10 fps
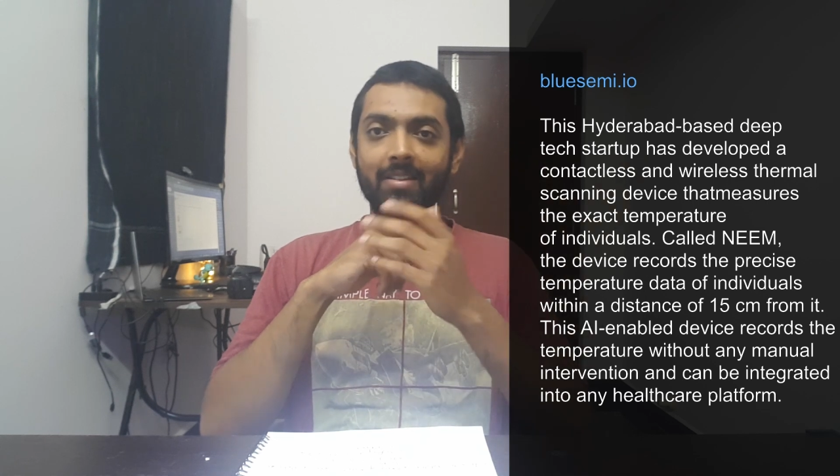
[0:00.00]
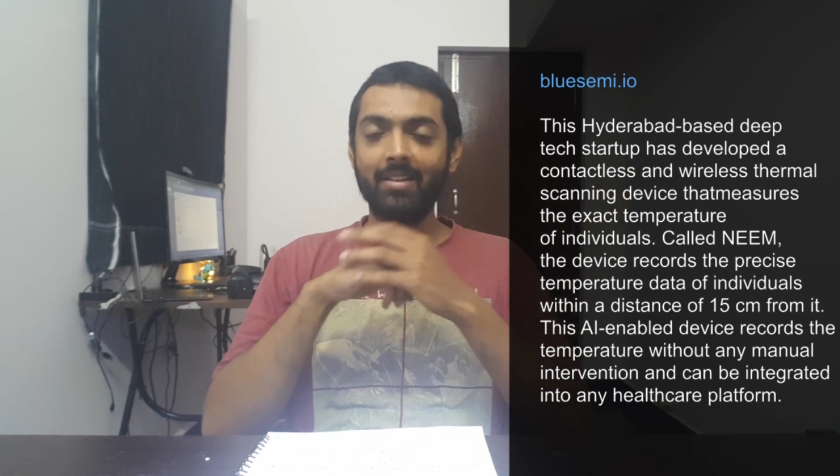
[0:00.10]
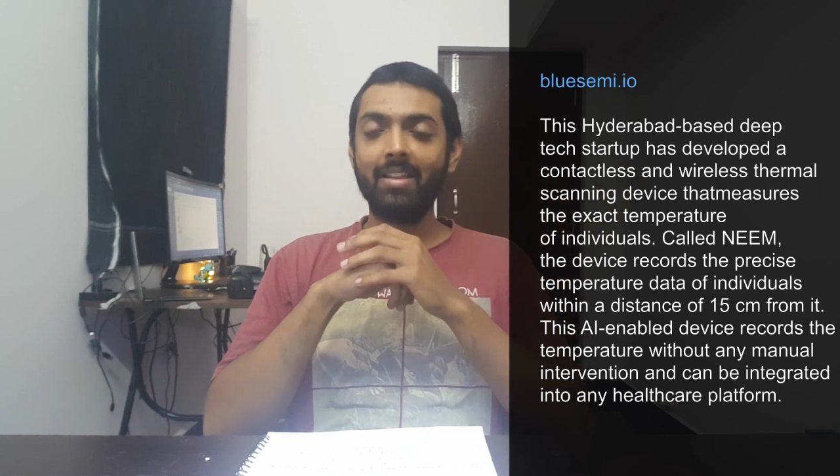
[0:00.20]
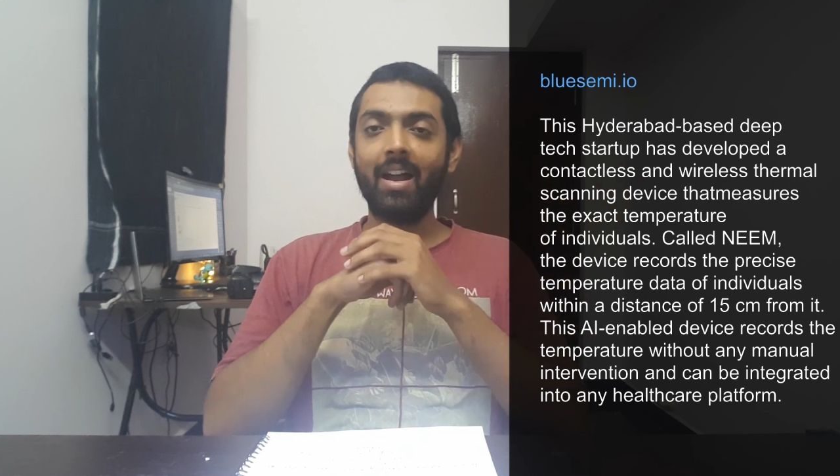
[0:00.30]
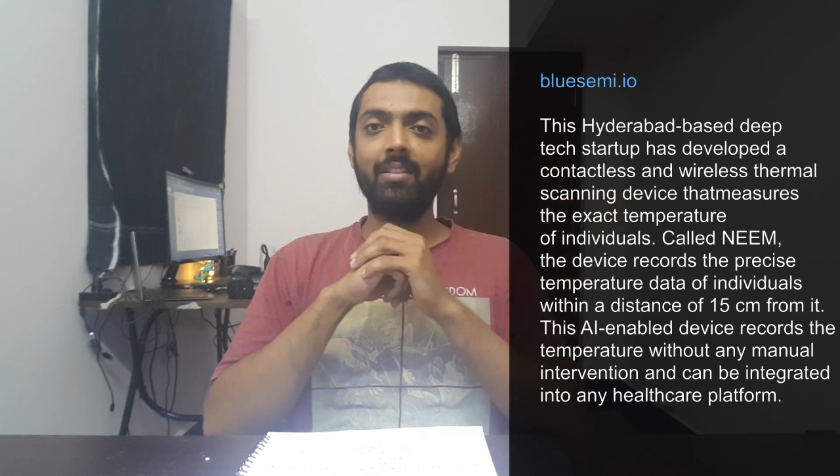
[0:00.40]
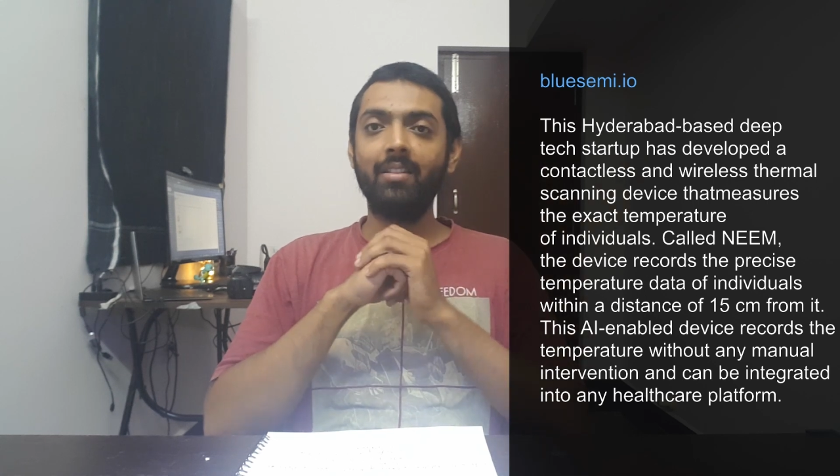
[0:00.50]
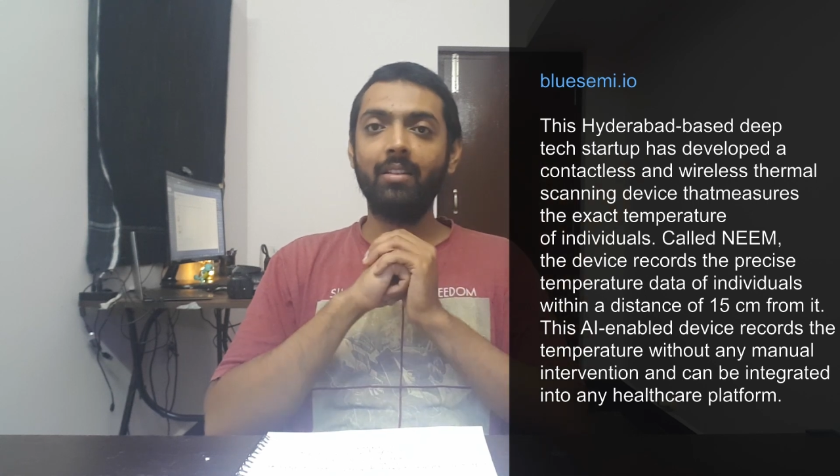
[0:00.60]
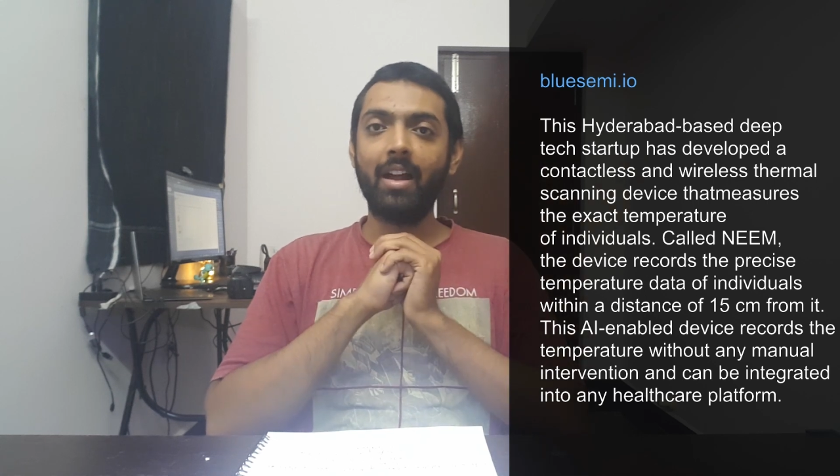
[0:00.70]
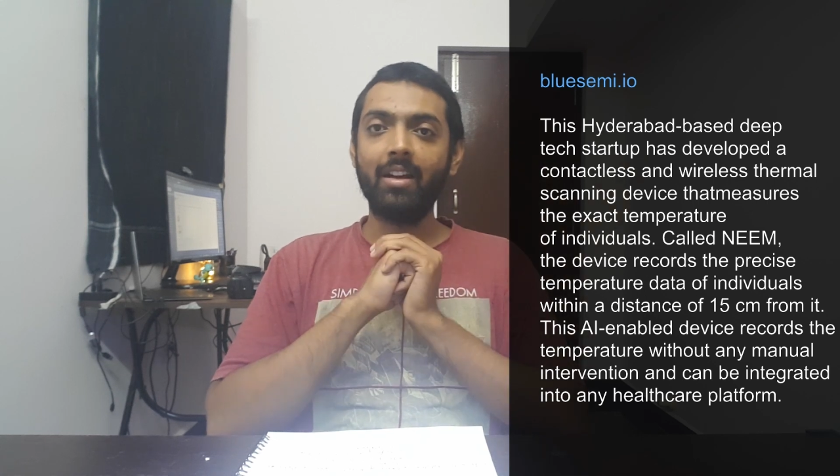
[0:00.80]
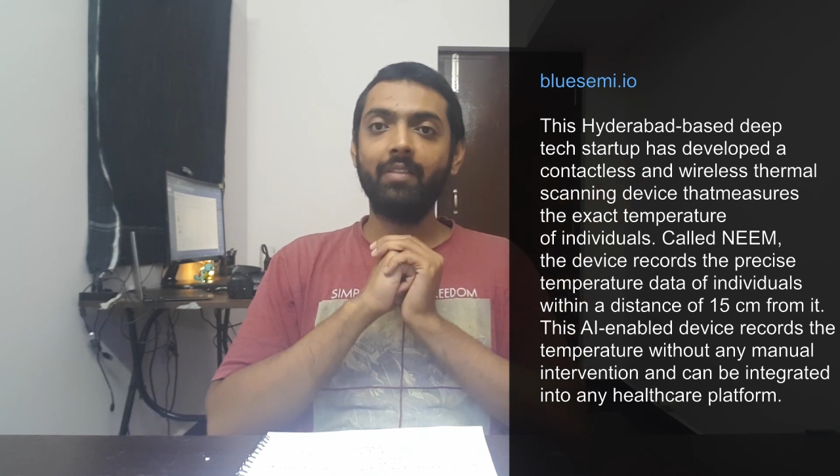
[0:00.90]
is that
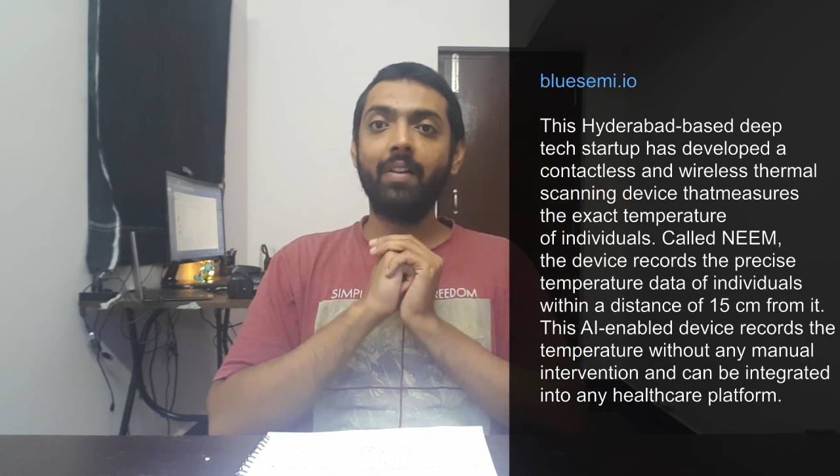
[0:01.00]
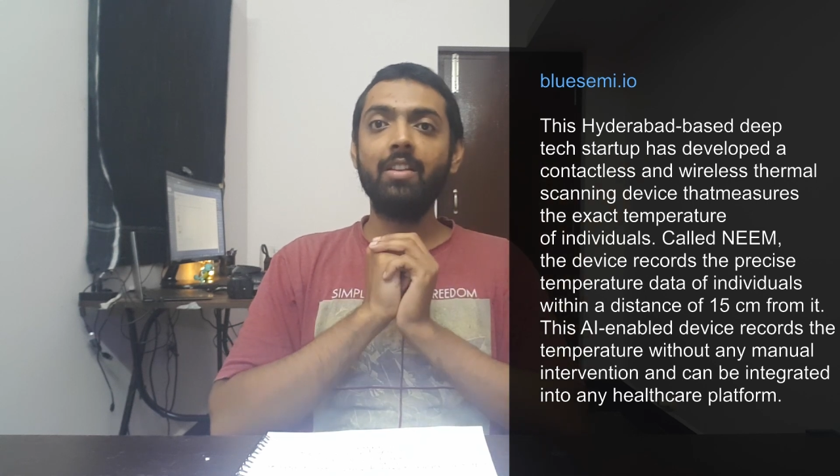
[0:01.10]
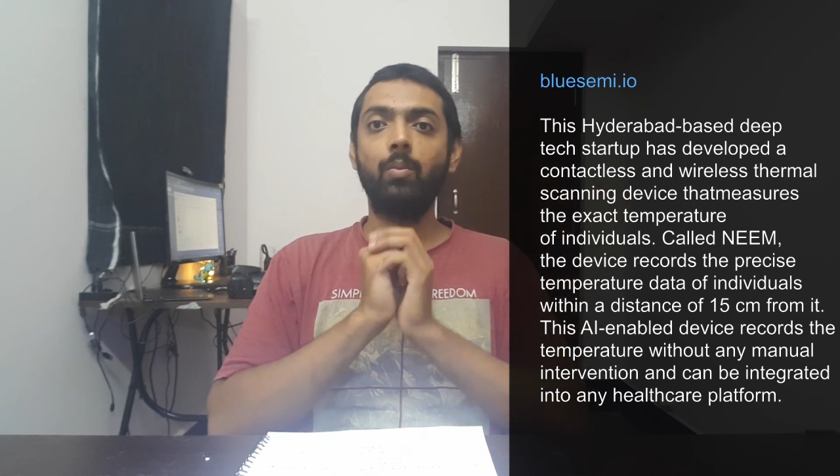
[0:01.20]
that device